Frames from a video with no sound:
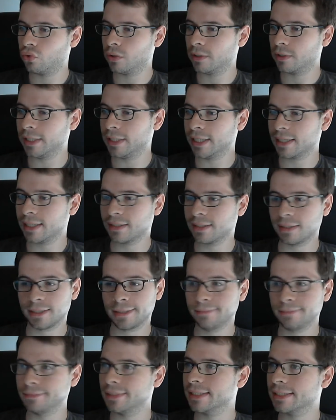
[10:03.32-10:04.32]
yeah,
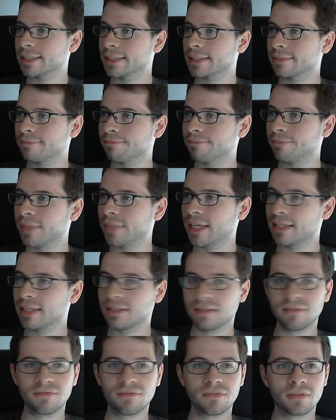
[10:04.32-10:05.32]
I guess that's
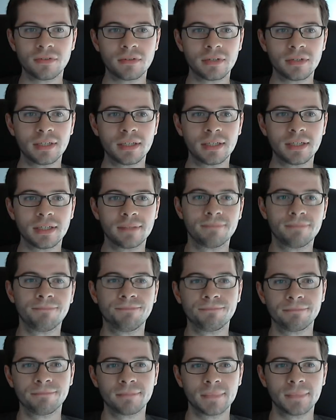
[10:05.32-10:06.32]
it for
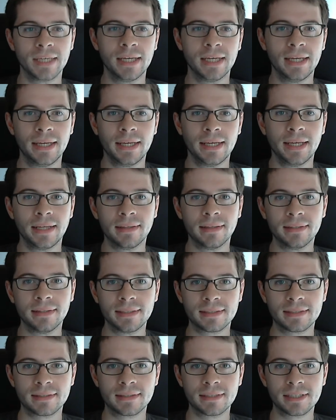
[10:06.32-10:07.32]

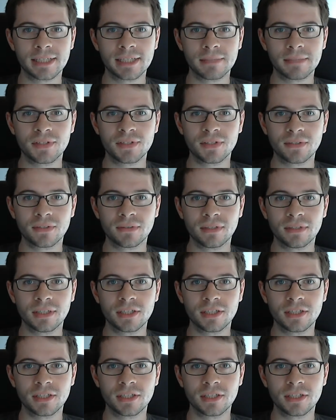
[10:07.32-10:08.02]
this episode.